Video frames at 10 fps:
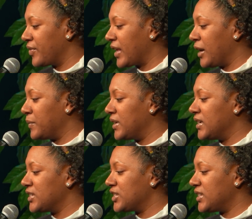I'm
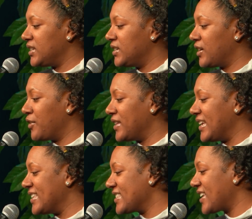gushy on the
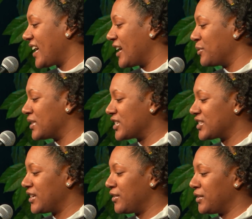inside with a
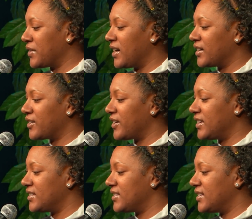shell of
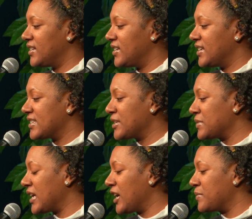concrete.
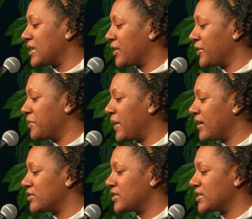Sometimes I creep
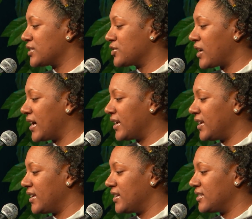out just to try
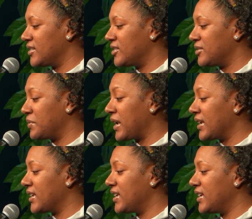again, but I
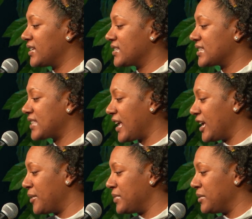get kicked,
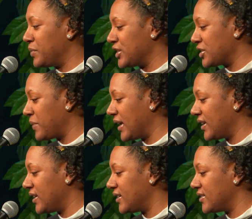stabbed, and pushed
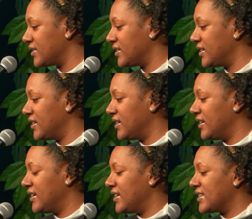back in.
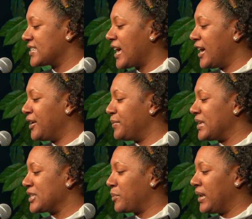Time
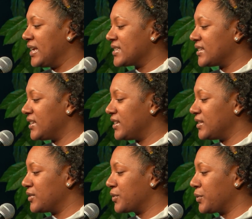is
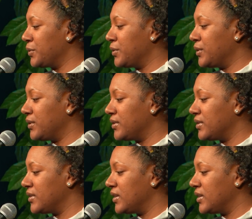pleasantly cruel.